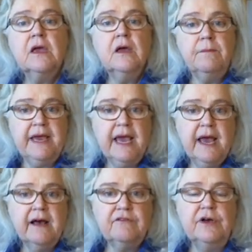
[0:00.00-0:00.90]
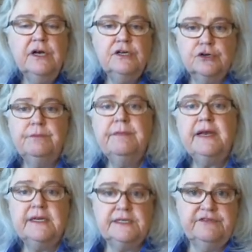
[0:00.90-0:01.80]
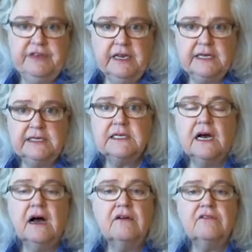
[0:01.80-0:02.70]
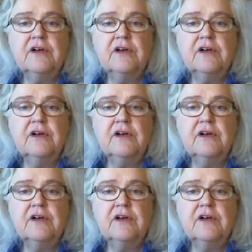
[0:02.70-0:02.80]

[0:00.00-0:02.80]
may have tremendous feelings of